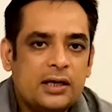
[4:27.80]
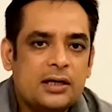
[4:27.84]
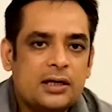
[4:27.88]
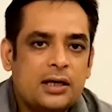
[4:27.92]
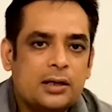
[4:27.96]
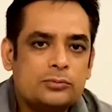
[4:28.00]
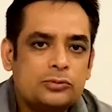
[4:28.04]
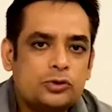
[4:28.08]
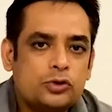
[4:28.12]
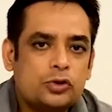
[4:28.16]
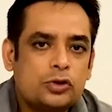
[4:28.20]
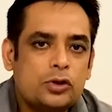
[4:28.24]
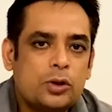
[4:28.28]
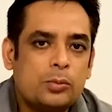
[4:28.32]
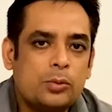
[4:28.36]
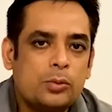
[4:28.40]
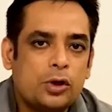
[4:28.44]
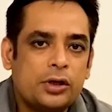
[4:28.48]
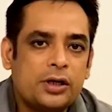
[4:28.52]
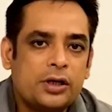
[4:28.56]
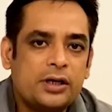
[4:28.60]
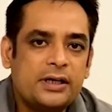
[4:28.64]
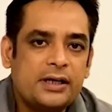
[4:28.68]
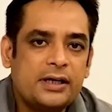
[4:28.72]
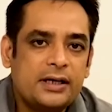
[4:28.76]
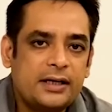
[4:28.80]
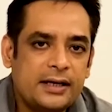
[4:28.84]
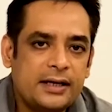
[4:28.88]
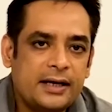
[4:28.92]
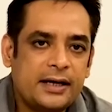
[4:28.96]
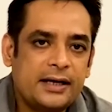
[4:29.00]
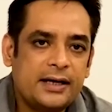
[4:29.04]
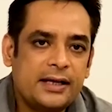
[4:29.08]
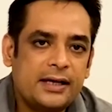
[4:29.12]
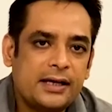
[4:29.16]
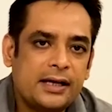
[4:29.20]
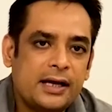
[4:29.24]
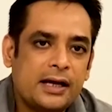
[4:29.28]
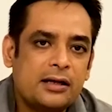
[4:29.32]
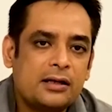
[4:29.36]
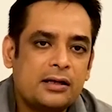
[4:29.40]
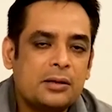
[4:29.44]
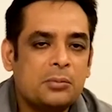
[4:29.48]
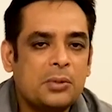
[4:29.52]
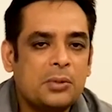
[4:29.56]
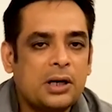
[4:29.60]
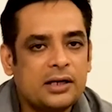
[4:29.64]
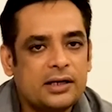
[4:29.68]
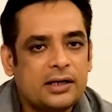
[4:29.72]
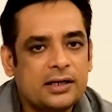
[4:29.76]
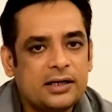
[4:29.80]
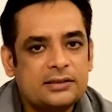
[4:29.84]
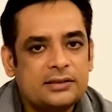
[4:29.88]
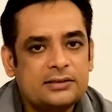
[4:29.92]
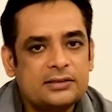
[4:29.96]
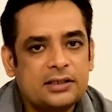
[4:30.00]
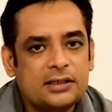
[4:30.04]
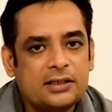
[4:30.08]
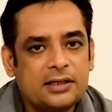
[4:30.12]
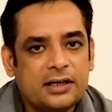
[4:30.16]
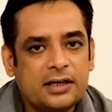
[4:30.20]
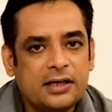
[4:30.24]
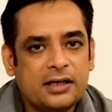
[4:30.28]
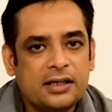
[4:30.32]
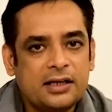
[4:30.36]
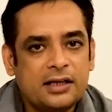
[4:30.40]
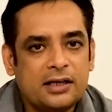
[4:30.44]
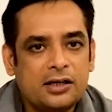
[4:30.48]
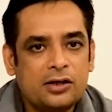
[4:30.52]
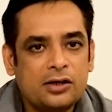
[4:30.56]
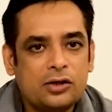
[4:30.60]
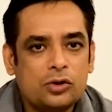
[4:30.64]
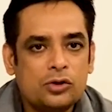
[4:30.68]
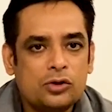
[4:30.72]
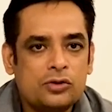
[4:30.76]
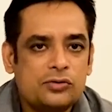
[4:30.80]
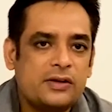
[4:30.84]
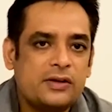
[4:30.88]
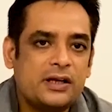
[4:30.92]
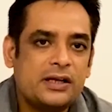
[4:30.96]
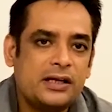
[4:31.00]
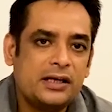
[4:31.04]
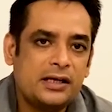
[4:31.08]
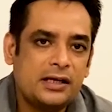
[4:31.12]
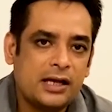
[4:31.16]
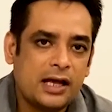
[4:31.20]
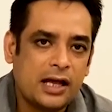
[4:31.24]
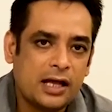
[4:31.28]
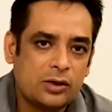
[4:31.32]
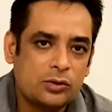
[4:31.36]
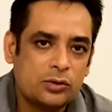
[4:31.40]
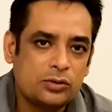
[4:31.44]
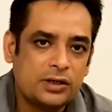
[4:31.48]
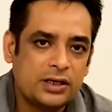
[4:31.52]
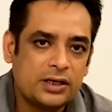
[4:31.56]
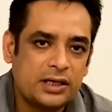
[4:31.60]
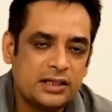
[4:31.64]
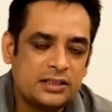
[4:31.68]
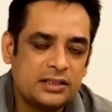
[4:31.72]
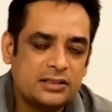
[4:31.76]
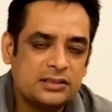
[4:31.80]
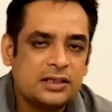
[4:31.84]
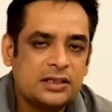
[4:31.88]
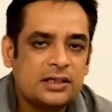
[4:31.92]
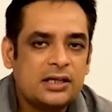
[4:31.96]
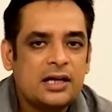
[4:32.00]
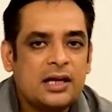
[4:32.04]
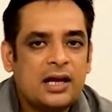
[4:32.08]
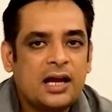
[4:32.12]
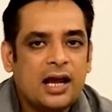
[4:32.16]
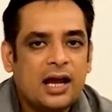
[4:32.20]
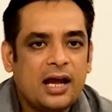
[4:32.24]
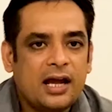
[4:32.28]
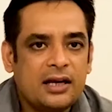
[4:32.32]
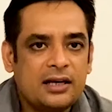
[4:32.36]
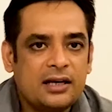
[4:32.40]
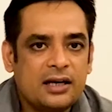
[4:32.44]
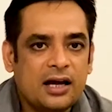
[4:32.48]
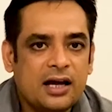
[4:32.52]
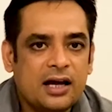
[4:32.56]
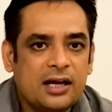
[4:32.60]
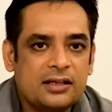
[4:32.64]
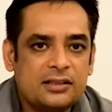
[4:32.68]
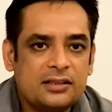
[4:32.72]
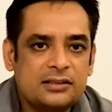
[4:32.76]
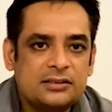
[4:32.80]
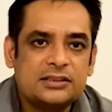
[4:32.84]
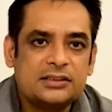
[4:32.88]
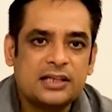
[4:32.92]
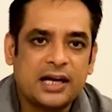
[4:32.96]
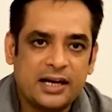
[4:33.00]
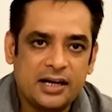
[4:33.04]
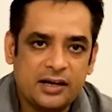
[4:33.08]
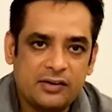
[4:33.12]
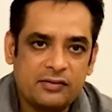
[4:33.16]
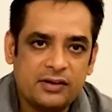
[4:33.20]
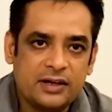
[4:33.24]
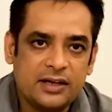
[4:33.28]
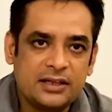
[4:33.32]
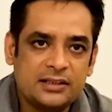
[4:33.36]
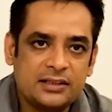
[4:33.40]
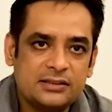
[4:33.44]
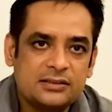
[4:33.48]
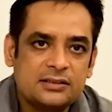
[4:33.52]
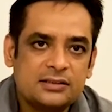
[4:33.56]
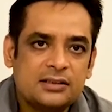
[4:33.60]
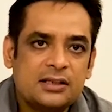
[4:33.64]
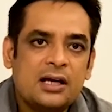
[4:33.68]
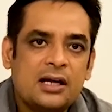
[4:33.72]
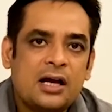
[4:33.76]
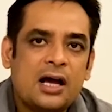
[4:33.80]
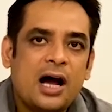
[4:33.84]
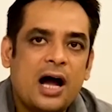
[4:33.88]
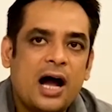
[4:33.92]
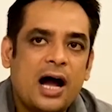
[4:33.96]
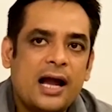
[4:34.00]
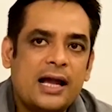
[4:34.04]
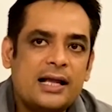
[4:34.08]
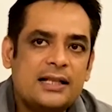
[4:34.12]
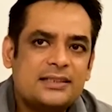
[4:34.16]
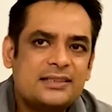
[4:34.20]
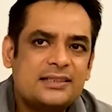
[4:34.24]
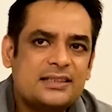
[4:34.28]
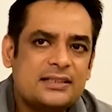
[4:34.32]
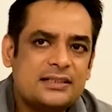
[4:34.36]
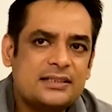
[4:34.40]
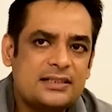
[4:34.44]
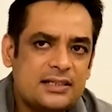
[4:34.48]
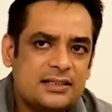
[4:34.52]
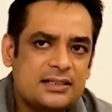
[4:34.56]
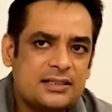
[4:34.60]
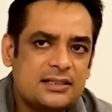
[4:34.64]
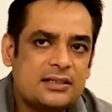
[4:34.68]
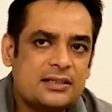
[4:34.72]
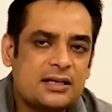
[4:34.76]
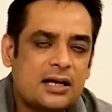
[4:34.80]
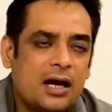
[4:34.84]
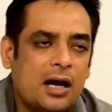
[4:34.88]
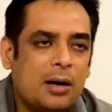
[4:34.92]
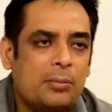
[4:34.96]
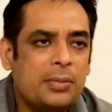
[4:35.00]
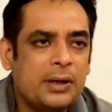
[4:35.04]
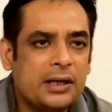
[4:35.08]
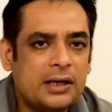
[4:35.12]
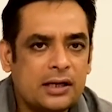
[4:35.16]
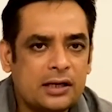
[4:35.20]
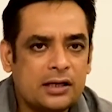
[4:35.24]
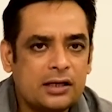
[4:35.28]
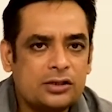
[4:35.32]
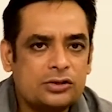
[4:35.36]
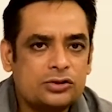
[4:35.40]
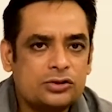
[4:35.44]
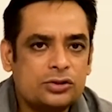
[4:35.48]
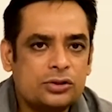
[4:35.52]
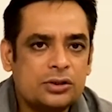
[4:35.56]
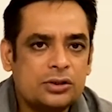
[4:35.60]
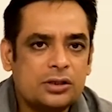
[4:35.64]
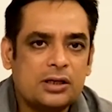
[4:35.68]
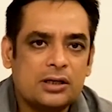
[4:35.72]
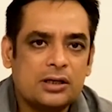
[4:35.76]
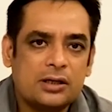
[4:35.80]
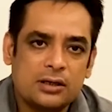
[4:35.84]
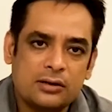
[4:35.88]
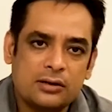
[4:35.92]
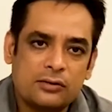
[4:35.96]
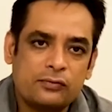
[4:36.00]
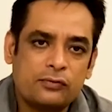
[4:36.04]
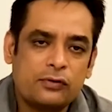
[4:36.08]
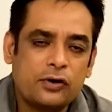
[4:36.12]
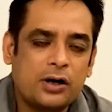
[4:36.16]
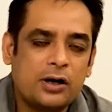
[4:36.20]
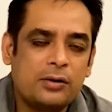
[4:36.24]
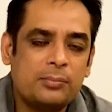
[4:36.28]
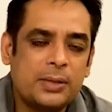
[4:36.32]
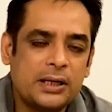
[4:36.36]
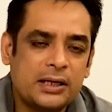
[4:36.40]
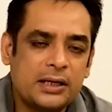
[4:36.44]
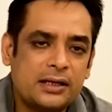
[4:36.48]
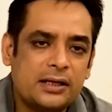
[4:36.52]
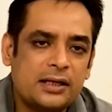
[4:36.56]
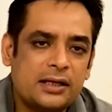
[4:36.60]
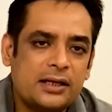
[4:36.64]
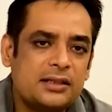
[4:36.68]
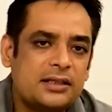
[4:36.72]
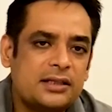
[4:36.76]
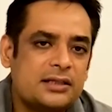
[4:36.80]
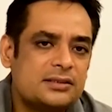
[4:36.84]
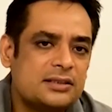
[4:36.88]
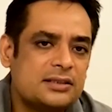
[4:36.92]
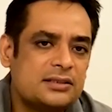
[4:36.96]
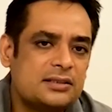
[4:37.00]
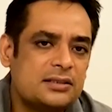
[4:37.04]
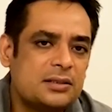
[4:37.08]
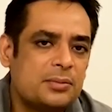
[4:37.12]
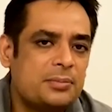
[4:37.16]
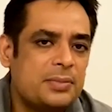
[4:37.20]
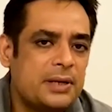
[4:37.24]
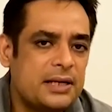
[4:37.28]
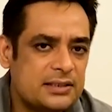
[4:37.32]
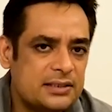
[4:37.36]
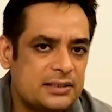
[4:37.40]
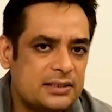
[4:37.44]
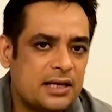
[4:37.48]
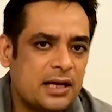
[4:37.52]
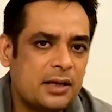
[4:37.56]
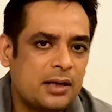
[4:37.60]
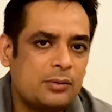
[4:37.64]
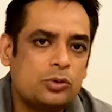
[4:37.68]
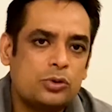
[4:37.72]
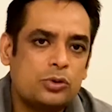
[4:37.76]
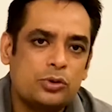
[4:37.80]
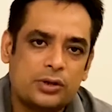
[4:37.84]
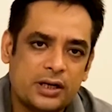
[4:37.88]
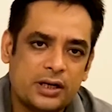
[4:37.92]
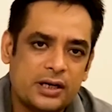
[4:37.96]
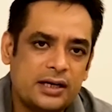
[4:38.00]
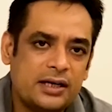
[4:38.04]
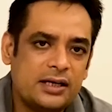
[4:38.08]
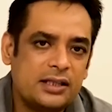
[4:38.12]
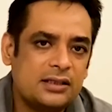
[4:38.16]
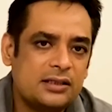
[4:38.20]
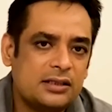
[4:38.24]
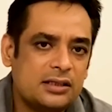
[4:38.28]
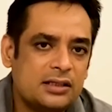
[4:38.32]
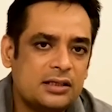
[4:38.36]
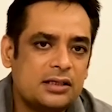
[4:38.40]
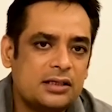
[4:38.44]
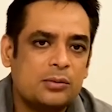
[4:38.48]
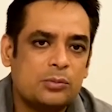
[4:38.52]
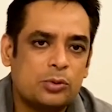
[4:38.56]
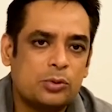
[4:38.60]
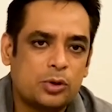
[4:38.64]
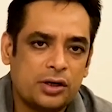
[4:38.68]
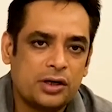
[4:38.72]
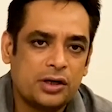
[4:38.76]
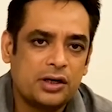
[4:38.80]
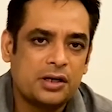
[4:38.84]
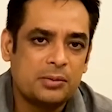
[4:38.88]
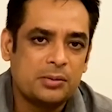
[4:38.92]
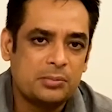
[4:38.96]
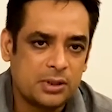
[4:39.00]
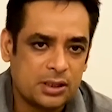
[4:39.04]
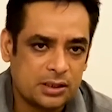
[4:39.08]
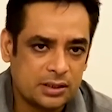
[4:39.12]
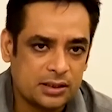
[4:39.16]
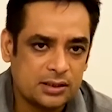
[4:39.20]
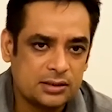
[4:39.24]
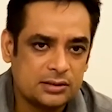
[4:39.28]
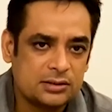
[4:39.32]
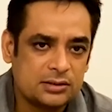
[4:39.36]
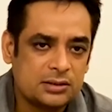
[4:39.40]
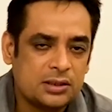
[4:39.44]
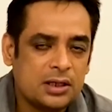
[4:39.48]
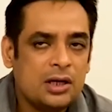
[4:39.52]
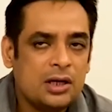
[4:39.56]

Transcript: it comes to commodity trading and the markets are trading into a very narrow range and are in sideways, I'll suggest for a beginner, this is the best time to trade in the commodity market.